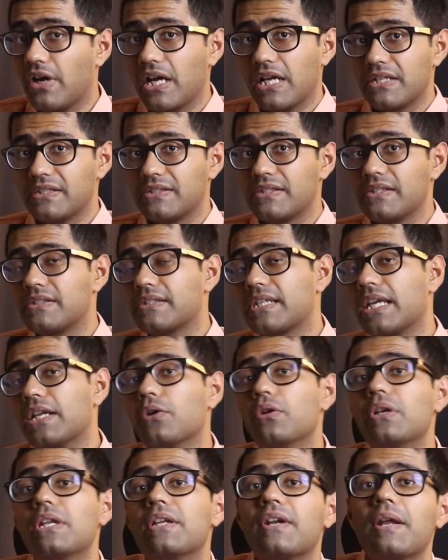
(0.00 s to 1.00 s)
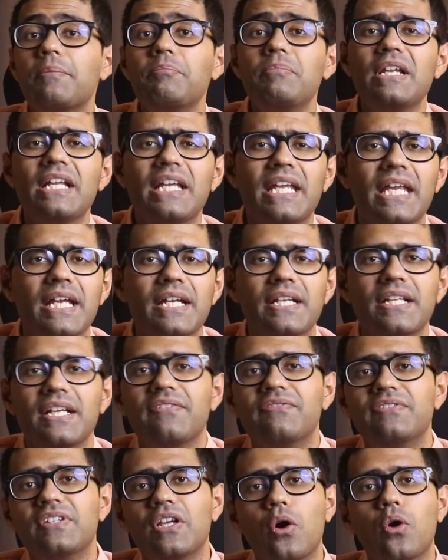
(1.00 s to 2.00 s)
viruses can only replicate
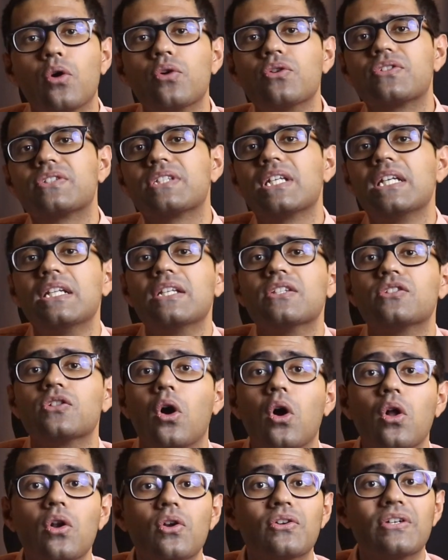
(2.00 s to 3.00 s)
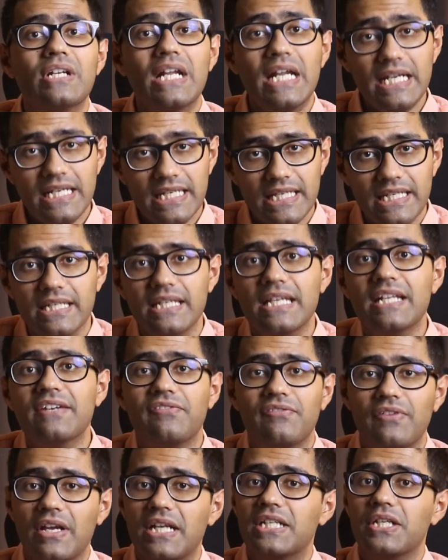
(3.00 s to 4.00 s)
if the host cell is already
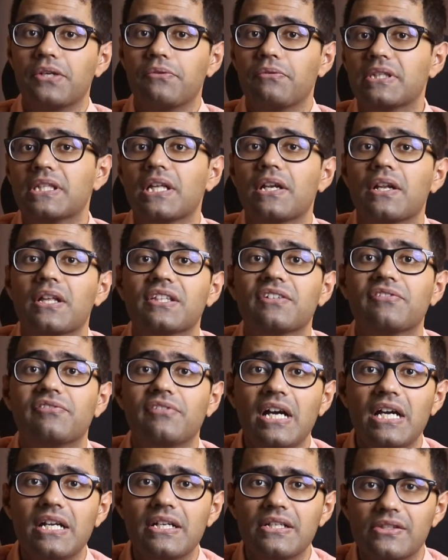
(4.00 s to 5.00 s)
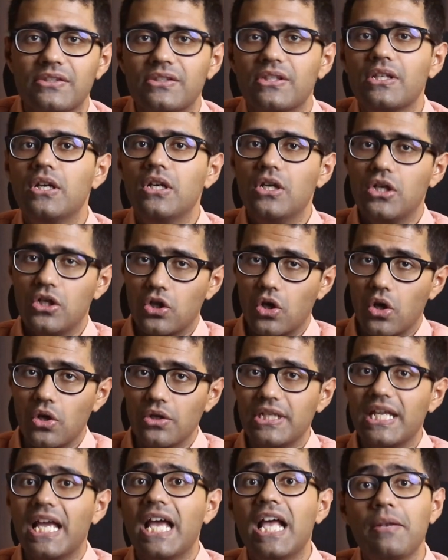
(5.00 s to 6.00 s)
infected with another virus, called
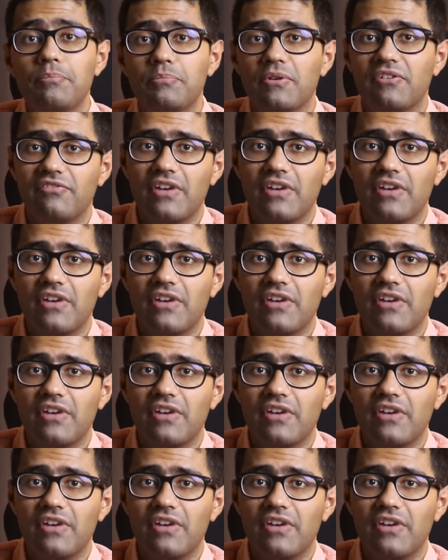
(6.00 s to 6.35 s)
a helper